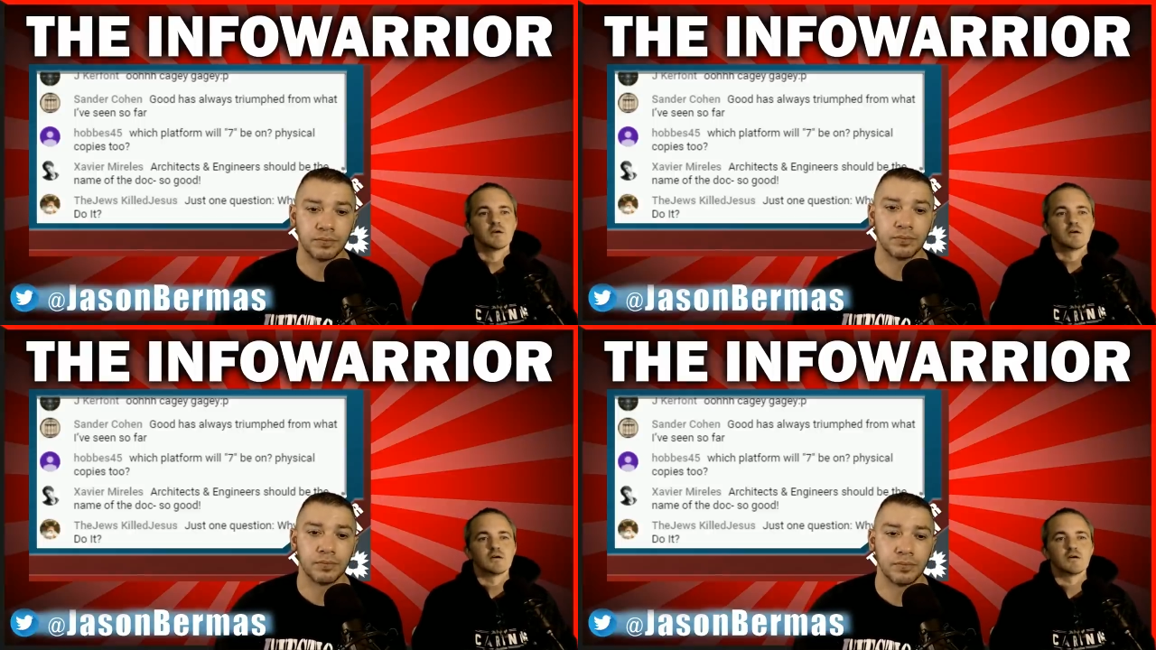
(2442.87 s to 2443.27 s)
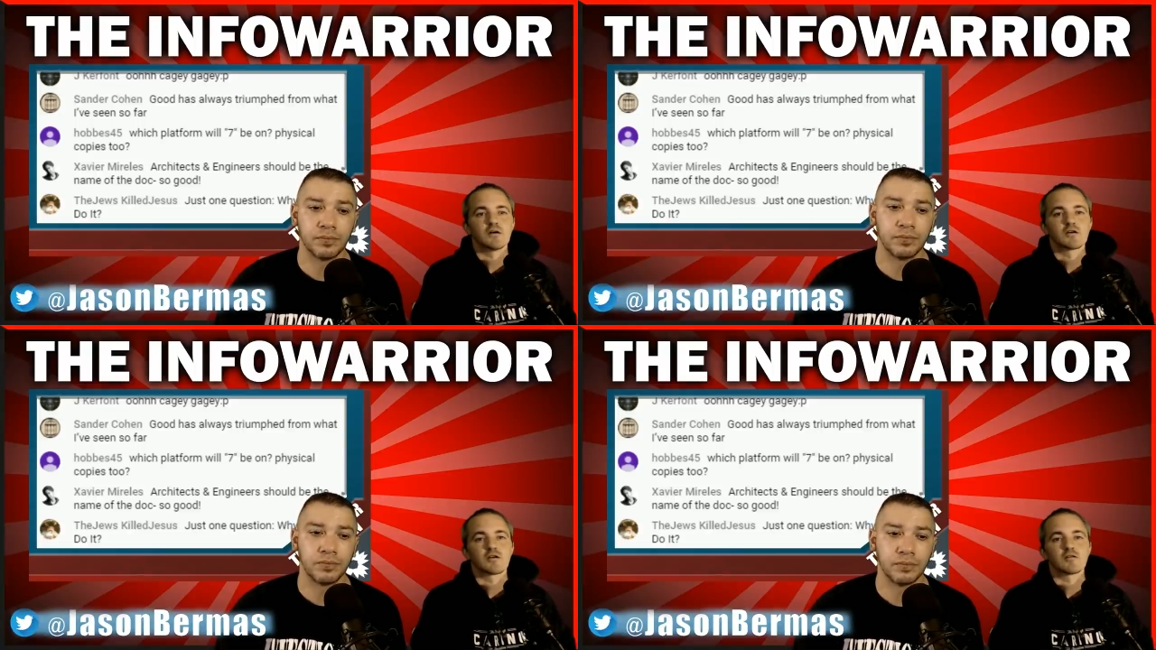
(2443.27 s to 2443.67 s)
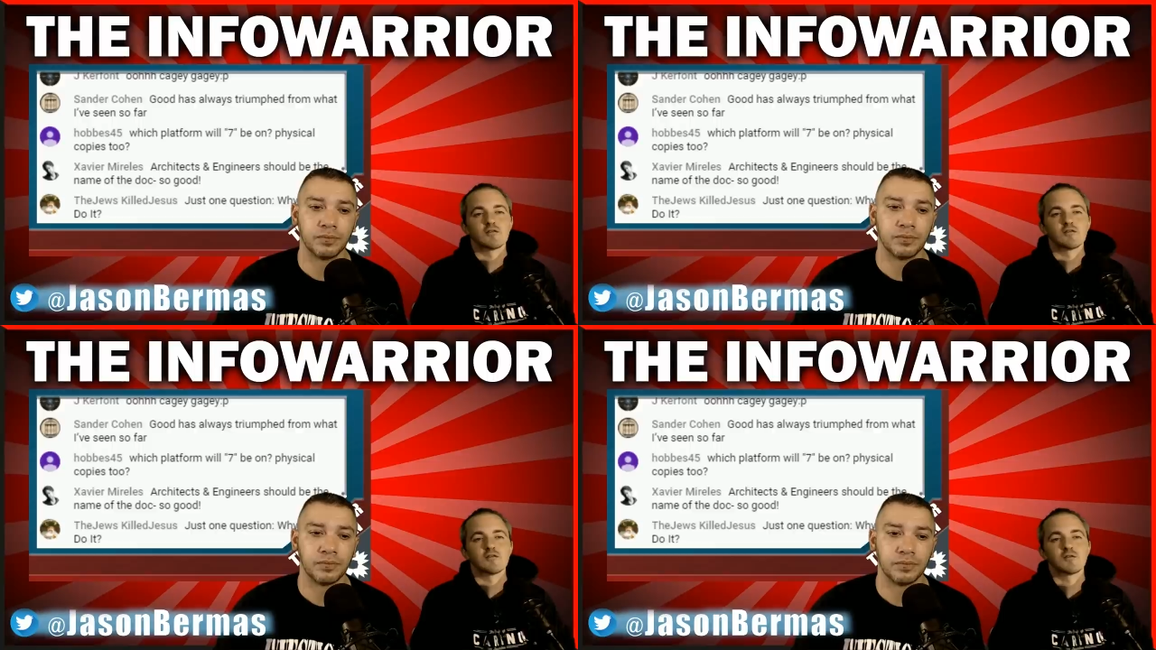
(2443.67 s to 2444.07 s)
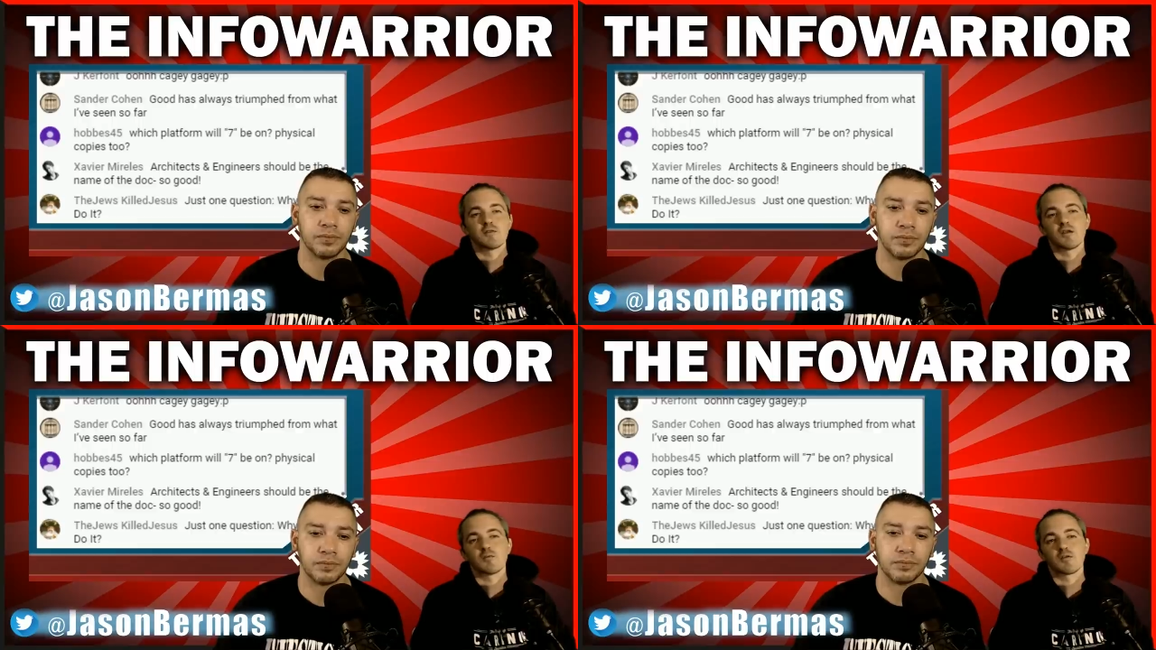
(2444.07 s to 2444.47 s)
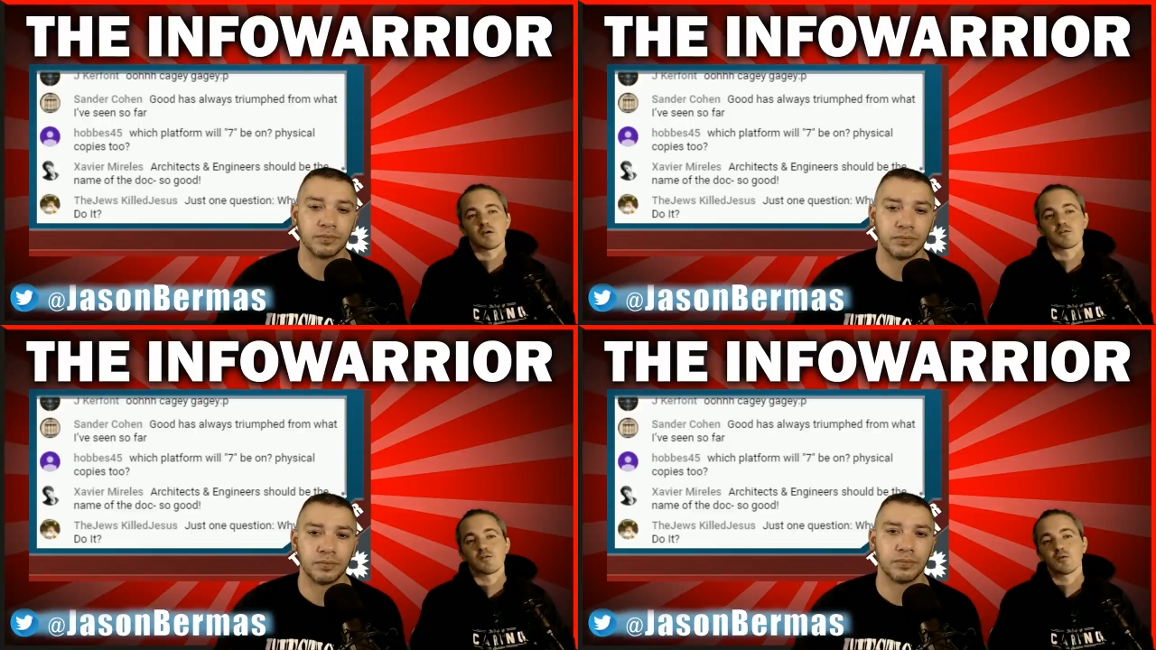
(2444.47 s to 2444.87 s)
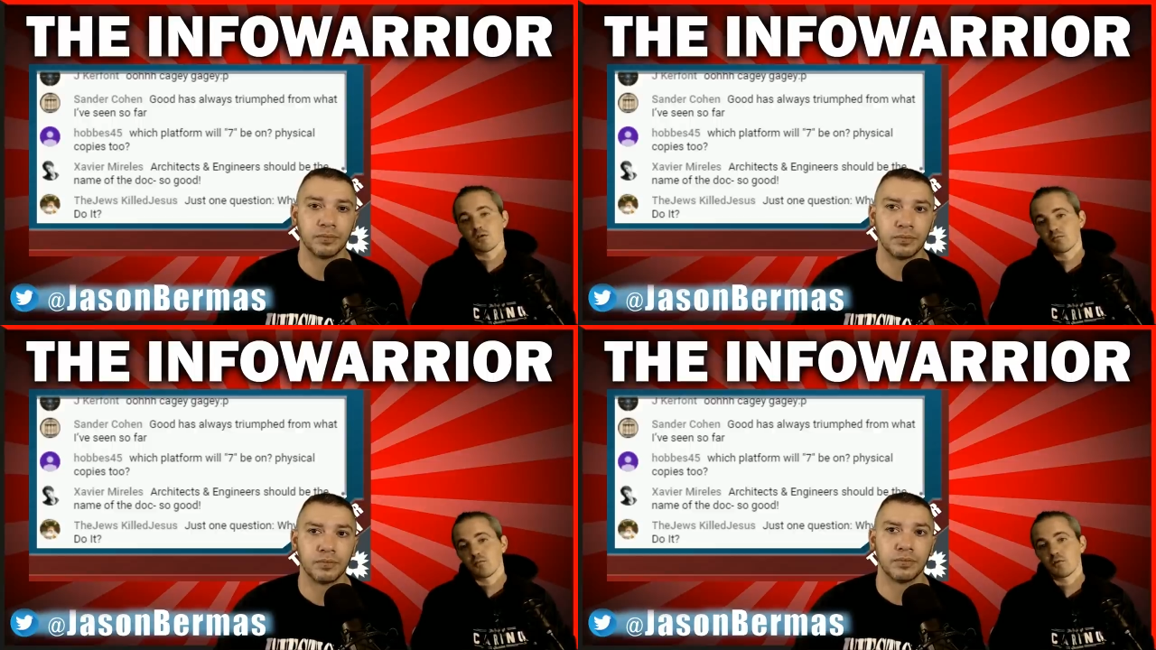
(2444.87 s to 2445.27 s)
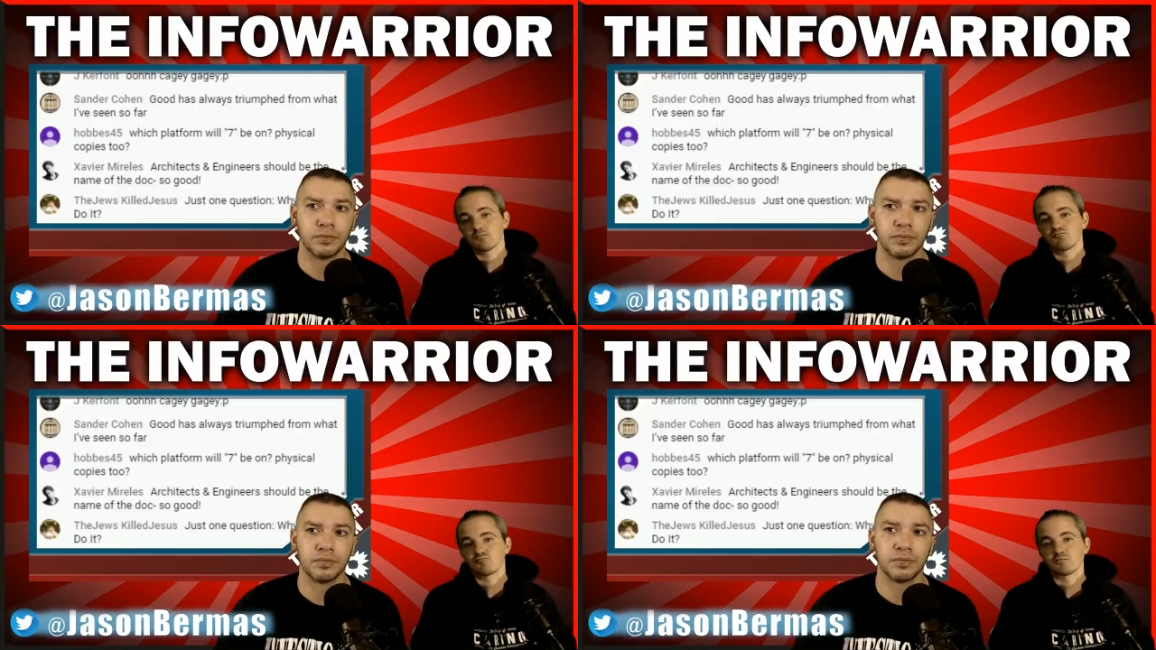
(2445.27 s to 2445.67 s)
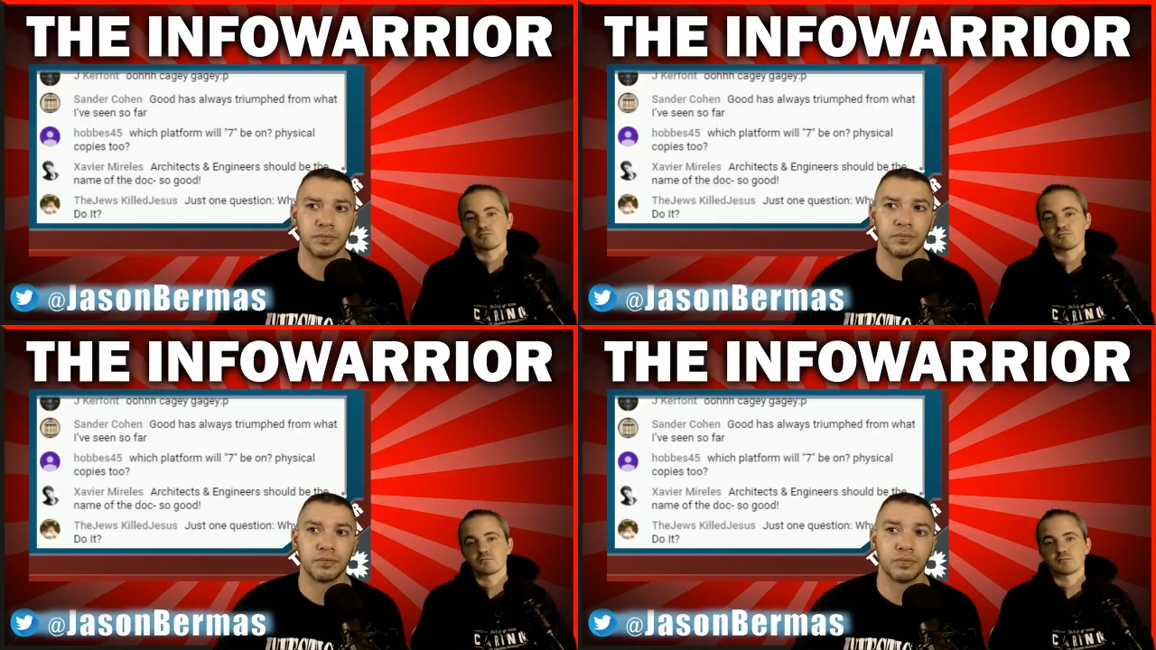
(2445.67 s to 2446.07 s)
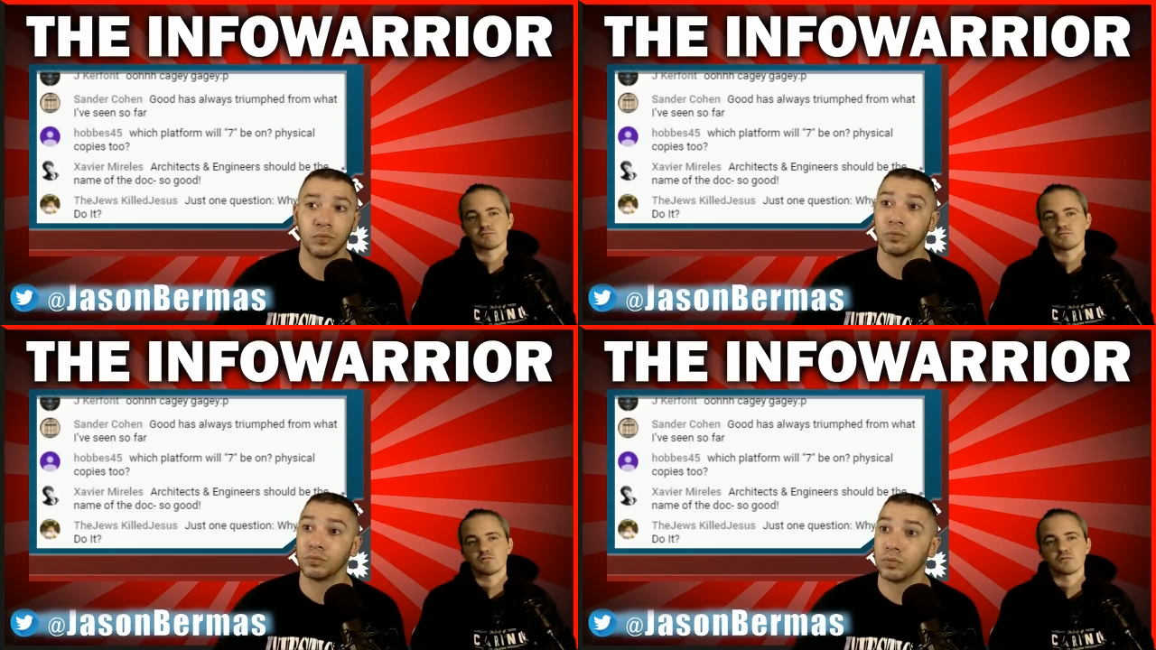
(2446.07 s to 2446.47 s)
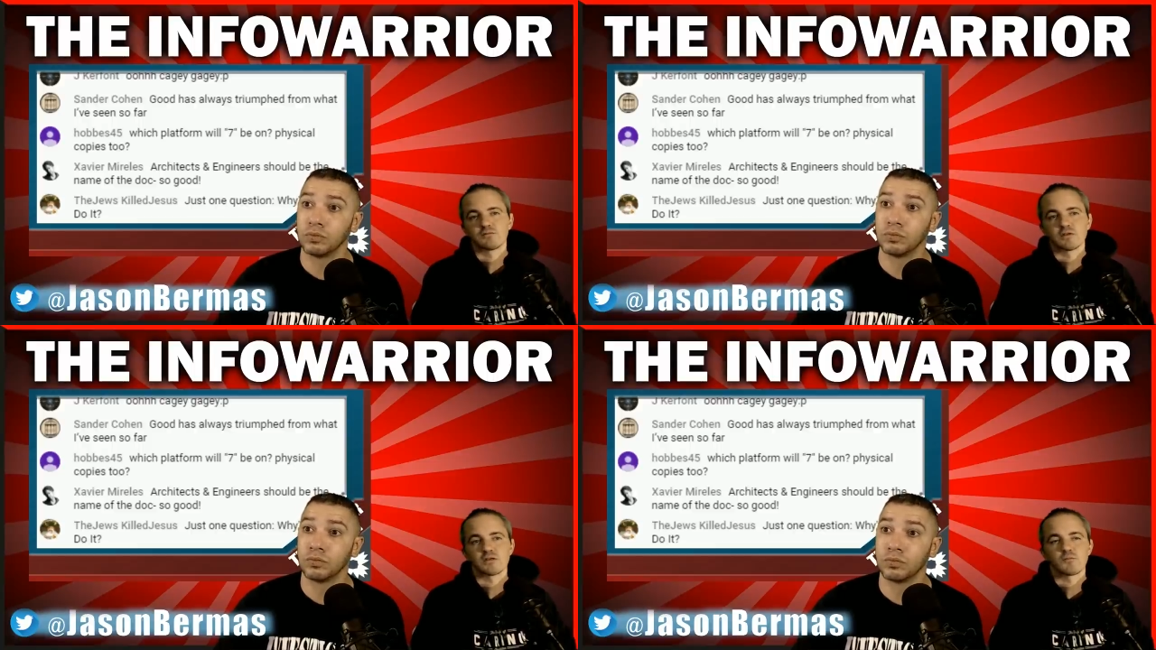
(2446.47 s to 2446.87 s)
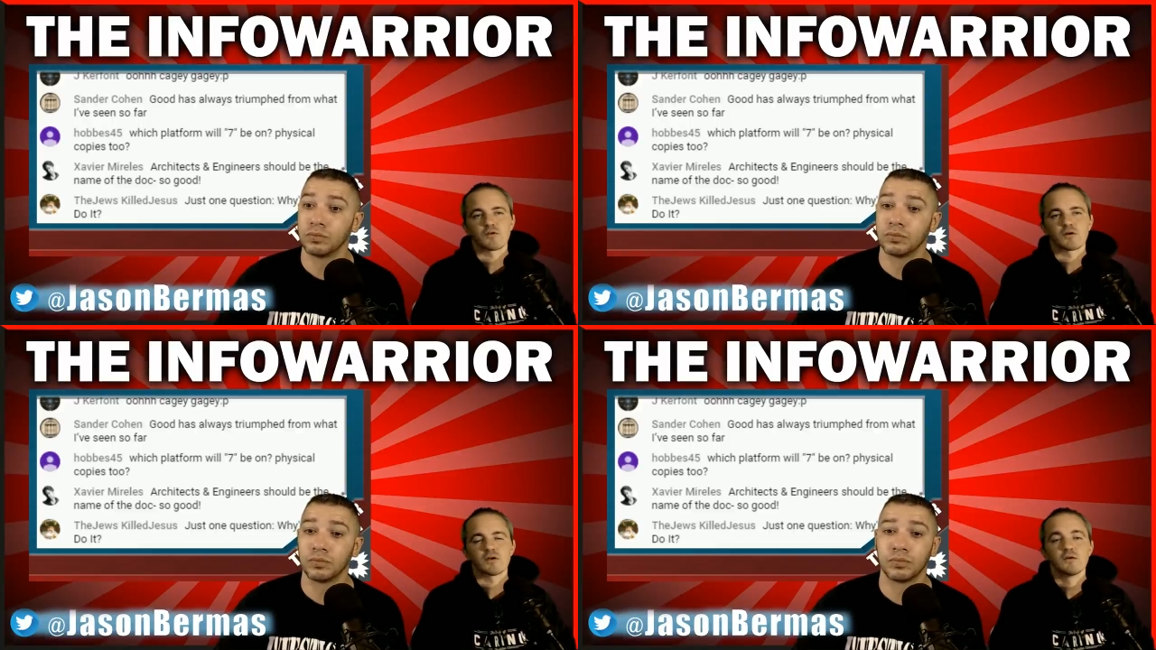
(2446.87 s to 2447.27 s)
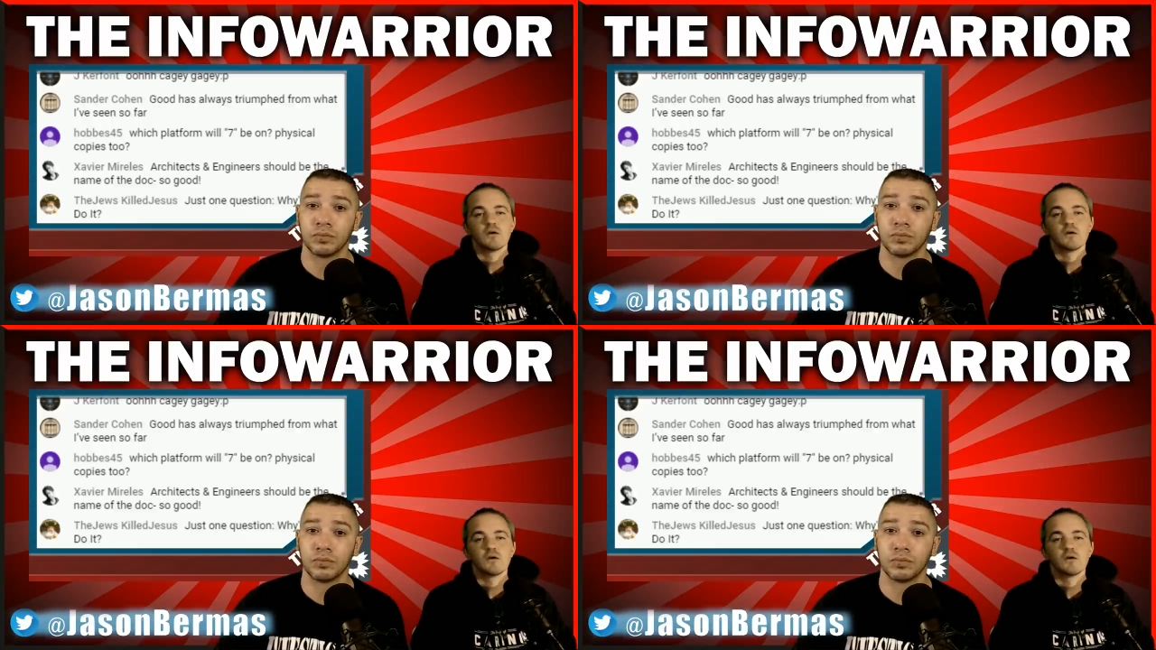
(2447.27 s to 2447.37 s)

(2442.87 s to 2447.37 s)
Speaker 1: Uh, Architects and engineers should be the name of the doc. So good. Mm, too late for that. Sorry.